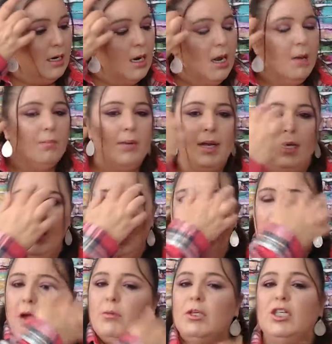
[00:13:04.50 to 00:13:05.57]
But
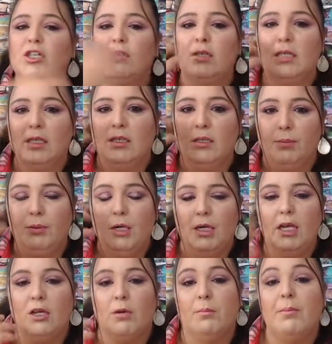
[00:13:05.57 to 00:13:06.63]
I would use this to put
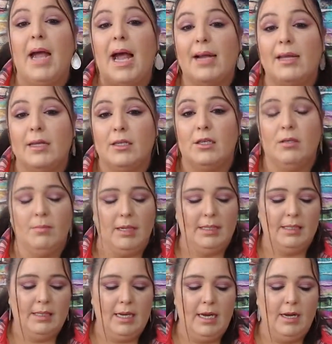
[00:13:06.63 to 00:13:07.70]
color back into my
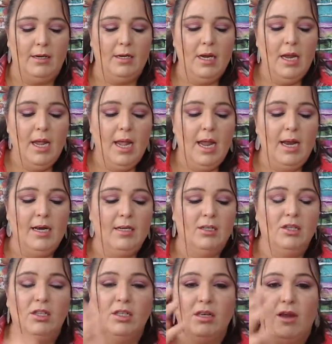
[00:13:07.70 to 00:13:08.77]
skin. And it's
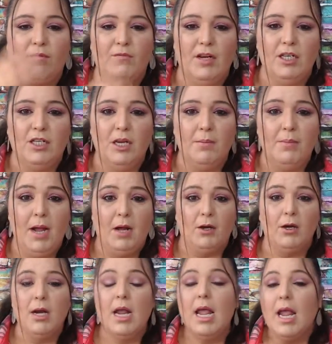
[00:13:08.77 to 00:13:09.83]
just a finishing
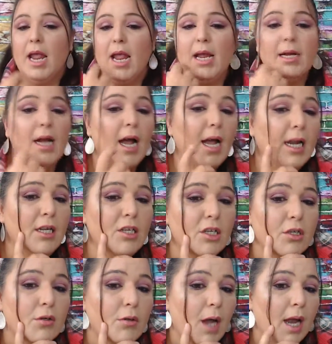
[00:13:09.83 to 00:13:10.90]
powder. And I
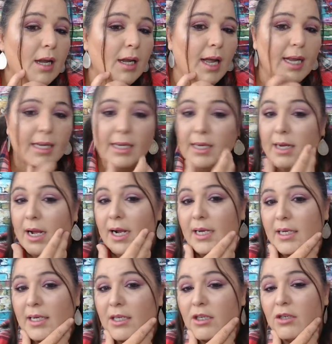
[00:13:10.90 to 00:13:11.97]
do like it. I
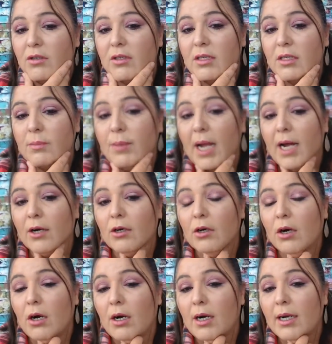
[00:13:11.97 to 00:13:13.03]
did use this powder
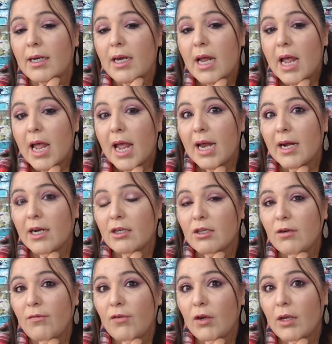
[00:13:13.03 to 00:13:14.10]
on. And I do
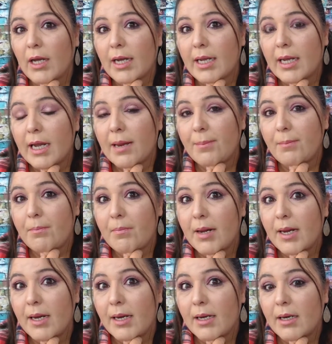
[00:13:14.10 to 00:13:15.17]
feel like it
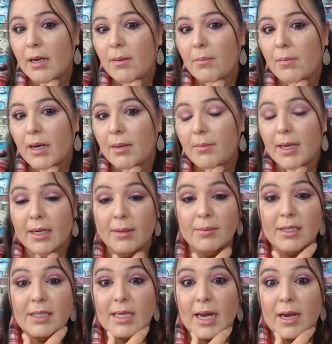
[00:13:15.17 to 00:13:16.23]
made my makeup
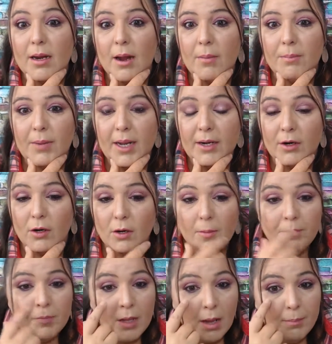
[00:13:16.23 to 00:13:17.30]
stay better.
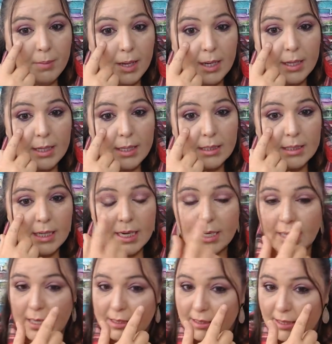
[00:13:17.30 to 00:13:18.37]
But it
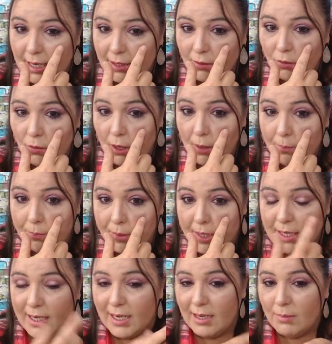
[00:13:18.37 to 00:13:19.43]
did settle a
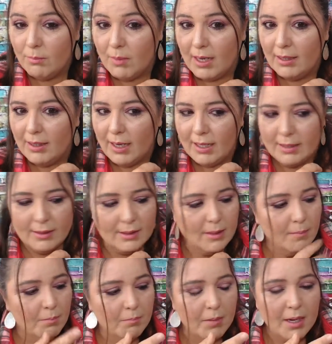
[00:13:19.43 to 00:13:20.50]
bit in my lines.
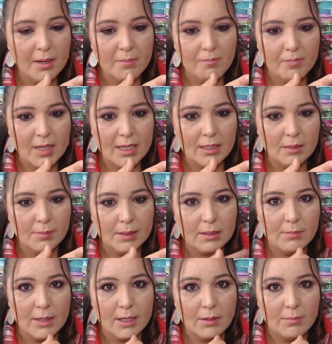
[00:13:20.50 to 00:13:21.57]
But it's supposed to
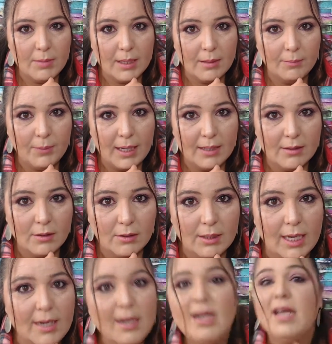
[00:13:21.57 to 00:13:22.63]
make your makeup last all
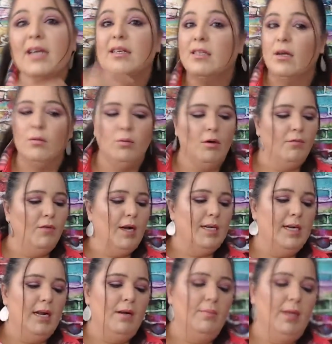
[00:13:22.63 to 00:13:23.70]
day. So we'll find
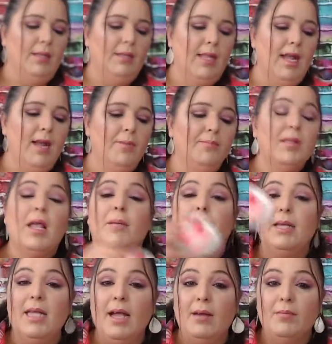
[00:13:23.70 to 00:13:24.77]
out about that. But
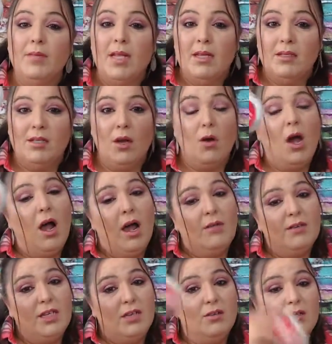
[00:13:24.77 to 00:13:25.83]
yeah. So I'll have to
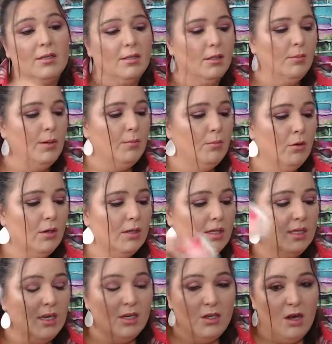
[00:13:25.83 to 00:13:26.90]
use this a little bit more to
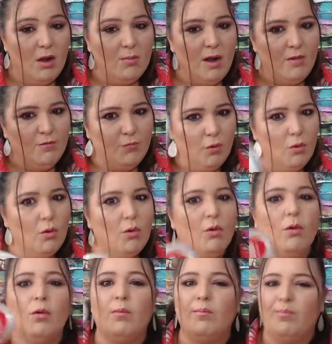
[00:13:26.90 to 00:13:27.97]
tell you all my
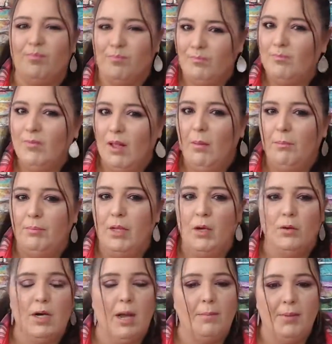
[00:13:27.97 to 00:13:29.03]
full blown
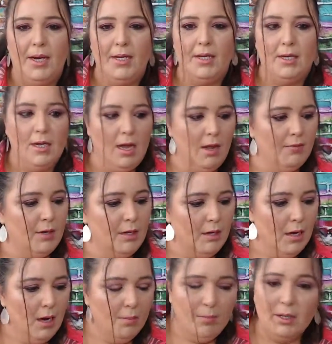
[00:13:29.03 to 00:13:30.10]
opinion of it.
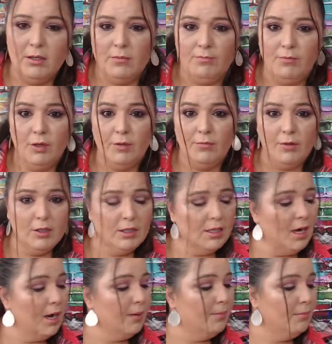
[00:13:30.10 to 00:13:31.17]
But for the first
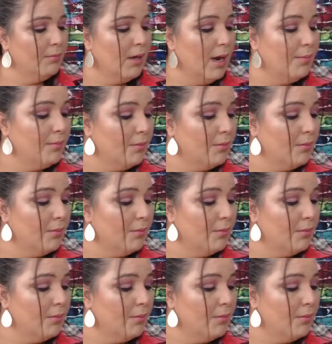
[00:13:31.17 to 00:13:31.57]
time, I'm